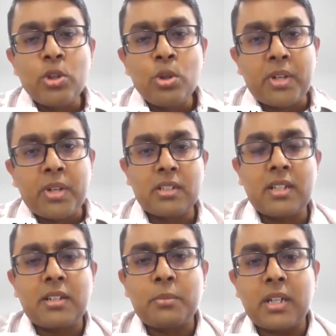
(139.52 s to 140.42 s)
you,
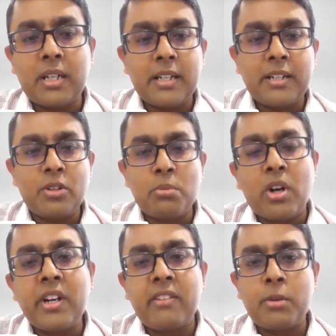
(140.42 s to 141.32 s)
Upasana, and good
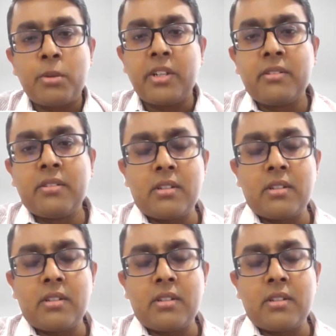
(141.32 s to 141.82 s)
morning, everybody.